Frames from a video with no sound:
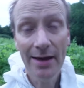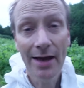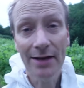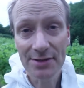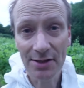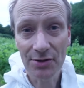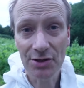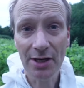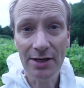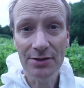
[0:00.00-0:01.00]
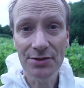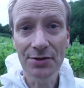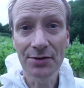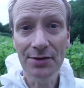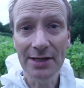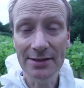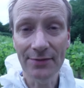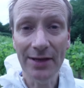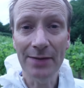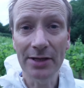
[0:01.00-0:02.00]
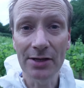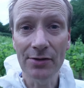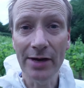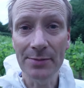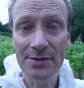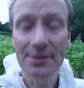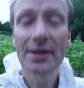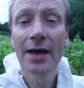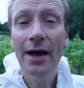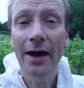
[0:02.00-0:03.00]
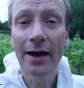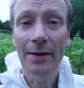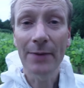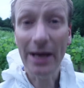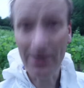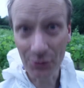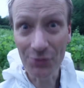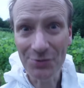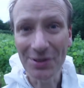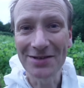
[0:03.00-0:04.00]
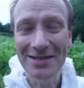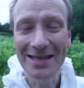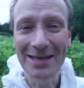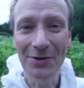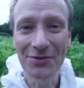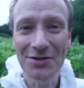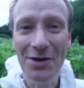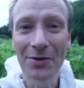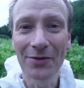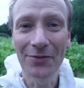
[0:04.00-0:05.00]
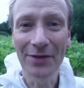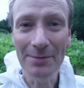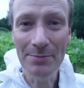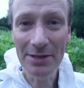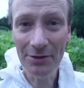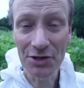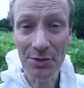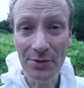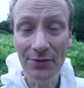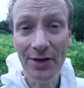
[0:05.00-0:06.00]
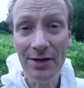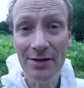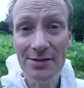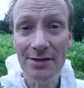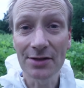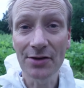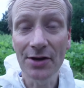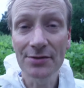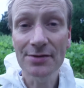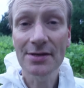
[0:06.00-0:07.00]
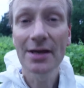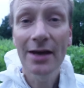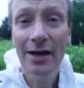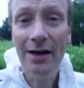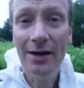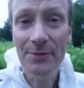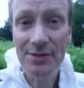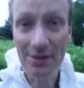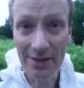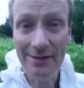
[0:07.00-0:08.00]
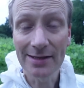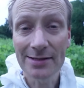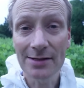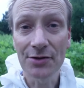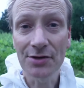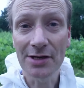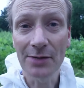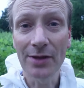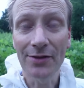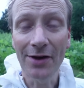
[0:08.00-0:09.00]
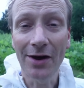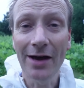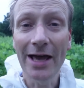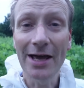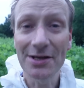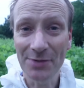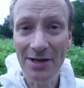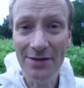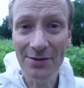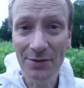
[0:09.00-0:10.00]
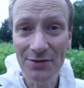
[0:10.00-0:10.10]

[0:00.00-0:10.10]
and sunshine to the developing grapes. And of course we're going to keep on top of the mildew and fungus that grows, certainly in this country, with our air spray that we've